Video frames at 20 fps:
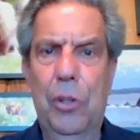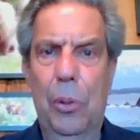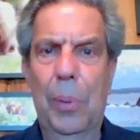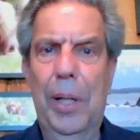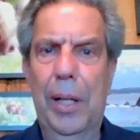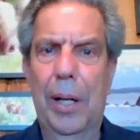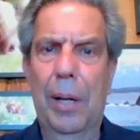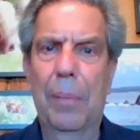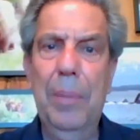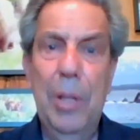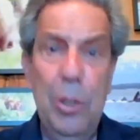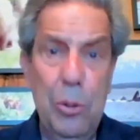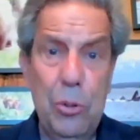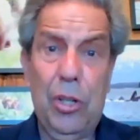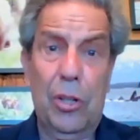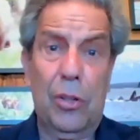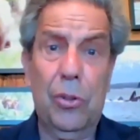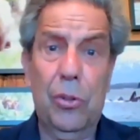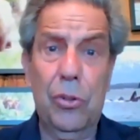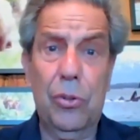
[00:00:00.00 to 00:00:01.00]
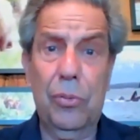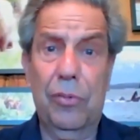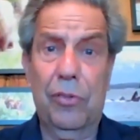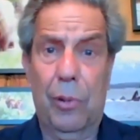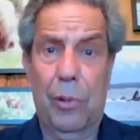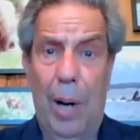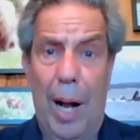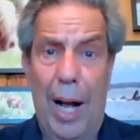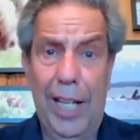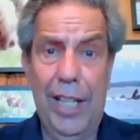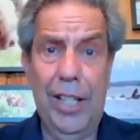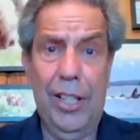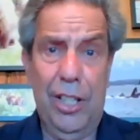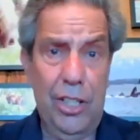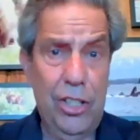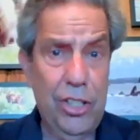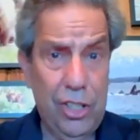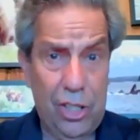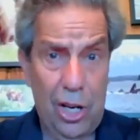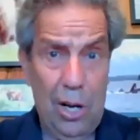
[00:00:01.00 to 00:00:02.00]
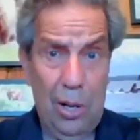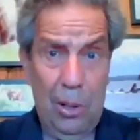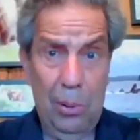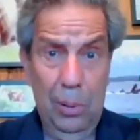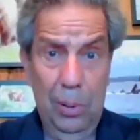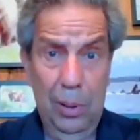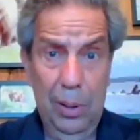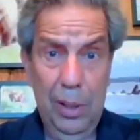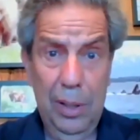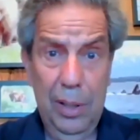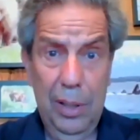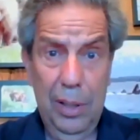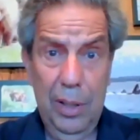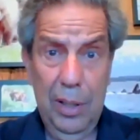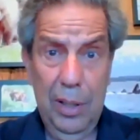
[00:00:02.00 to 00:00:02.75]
doing a musical variety show,